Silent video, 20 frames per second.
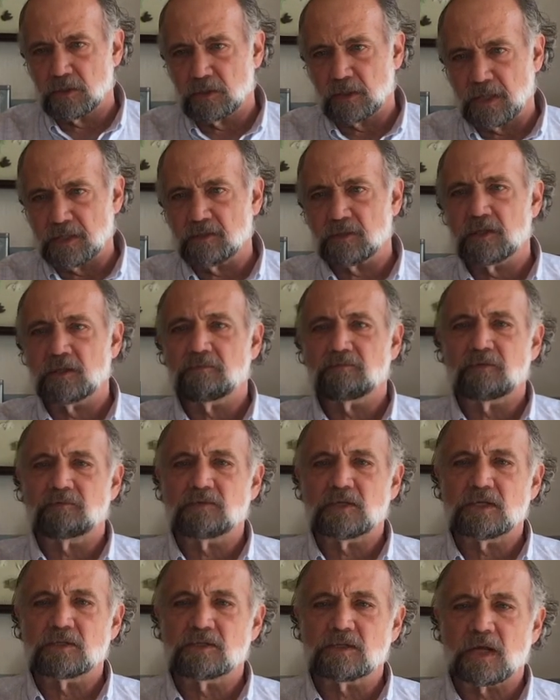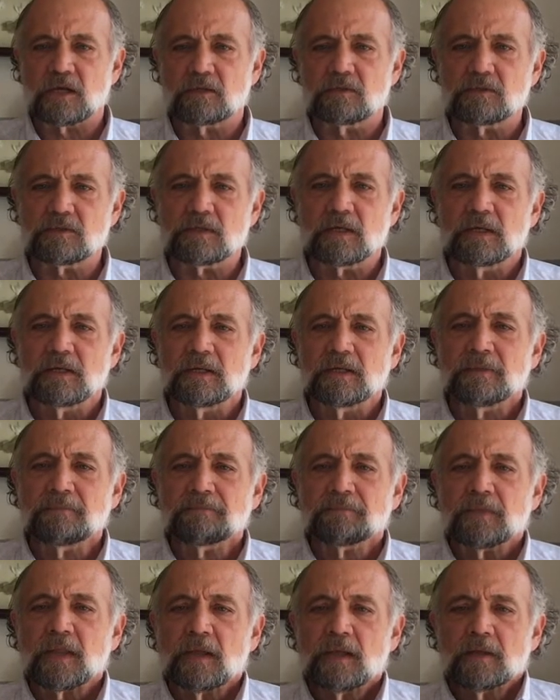lengthen it 15 seconds.
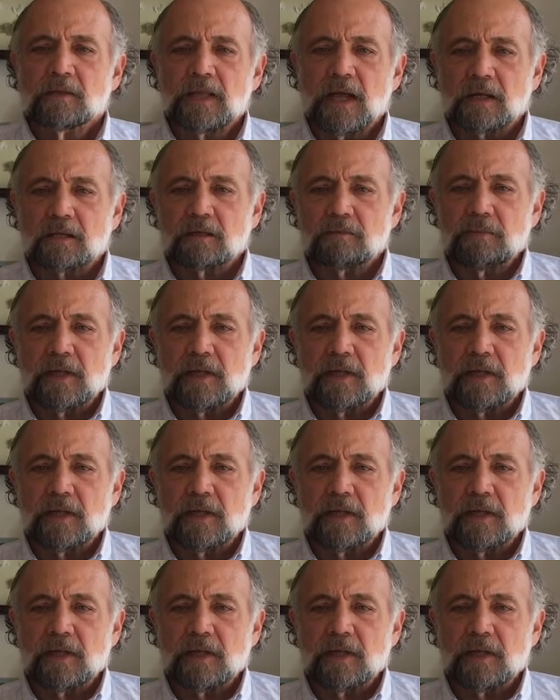That'll